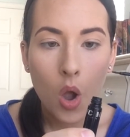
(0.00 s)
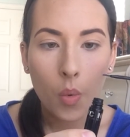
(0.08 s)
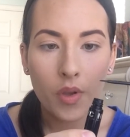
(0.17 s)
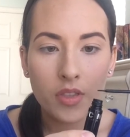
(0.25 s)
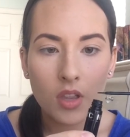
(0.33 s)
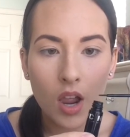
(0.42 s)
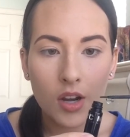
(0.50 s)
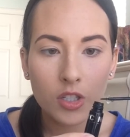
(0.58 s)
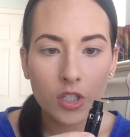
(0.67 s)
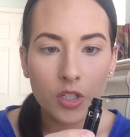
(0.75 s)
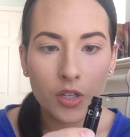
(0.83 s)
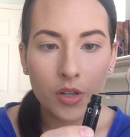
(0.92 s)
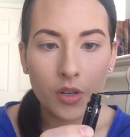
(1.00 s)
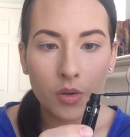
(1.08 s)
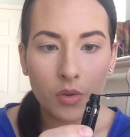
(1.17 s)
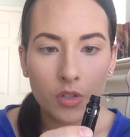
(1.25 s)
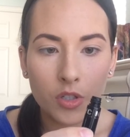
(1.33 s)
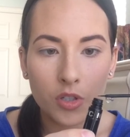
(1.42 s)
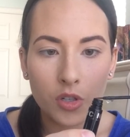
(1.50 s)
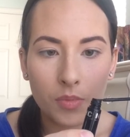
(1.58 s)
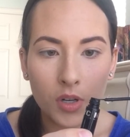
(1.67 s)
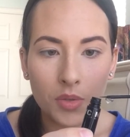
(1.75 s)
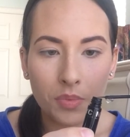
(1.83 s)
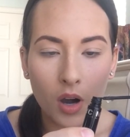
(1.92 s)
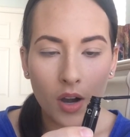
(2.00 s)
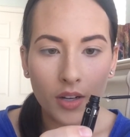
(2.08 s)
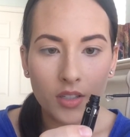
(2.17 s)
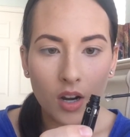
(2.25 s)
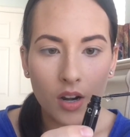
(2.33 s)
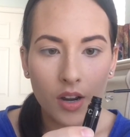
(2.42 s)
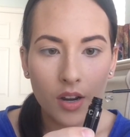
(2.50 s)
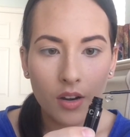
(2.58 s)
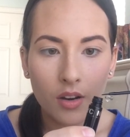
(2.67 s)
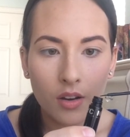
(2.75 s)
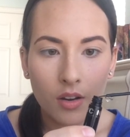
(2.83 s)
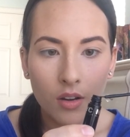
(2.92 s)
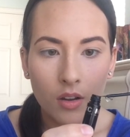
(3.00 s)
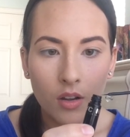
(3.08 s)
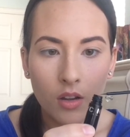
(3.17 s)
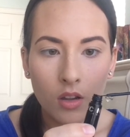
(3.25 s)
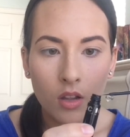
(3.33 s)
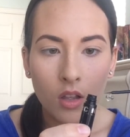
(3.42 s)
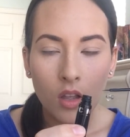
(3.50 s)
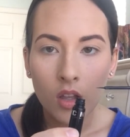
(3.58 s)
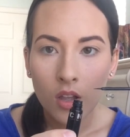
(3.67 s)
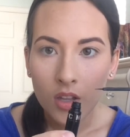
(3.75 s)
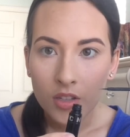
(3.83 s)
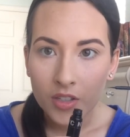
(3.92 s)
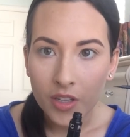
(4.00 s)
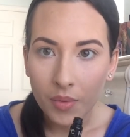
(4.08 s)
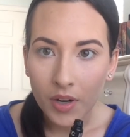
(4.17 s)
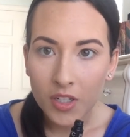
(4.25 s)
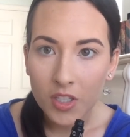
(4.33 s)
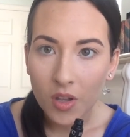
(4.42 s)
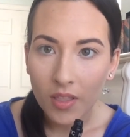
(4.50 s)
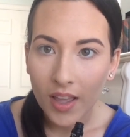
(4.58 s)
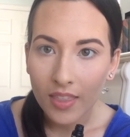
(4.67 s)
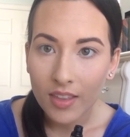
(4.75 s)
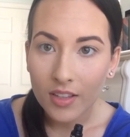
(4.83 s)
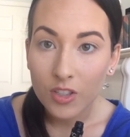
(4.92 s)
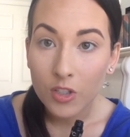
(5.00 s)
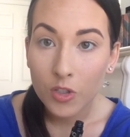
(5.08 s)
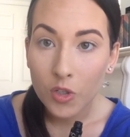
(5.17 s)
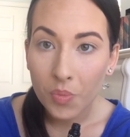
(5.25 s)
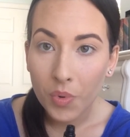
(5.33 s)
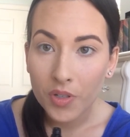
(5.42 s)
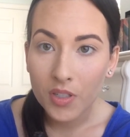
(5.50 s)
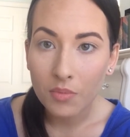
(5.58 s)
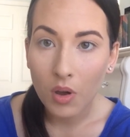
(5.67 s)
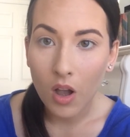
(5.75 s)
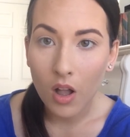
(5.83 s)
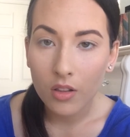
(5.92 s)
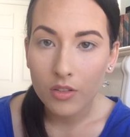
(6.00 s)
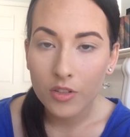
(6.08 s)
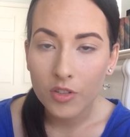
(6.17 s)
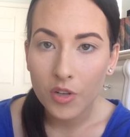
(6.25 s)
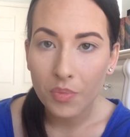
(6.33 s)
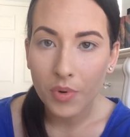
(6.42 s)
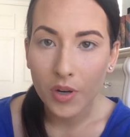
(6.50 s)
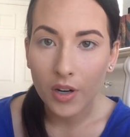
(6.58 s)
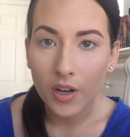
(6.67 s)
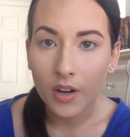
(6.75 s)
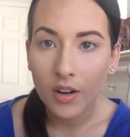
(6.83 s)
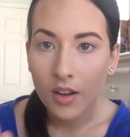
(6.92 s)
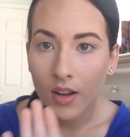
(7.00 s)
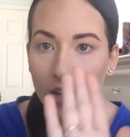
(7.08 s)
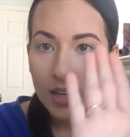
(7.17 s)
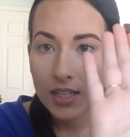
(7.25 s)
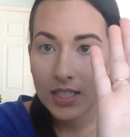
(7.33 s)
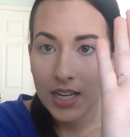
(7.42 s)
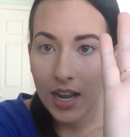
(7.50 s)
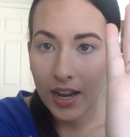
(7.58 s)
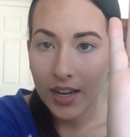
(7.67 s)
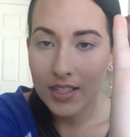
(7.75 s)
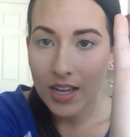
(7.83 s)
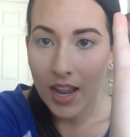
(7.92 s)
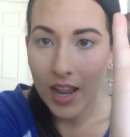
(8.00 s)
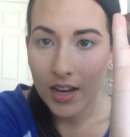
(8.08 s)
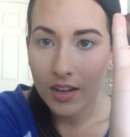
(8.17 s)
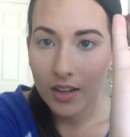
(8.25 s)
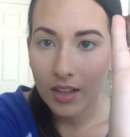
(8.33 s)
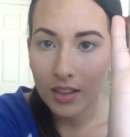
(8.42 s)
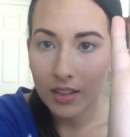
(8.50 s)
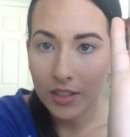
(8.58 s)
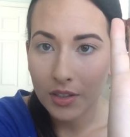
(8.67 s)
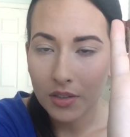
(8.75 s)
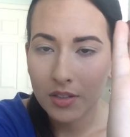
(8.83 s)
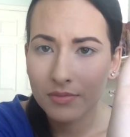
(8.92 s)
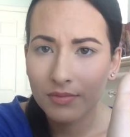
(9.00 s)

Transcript: with not too much product on it. So you want it to look like this. Super small, super tight, and little.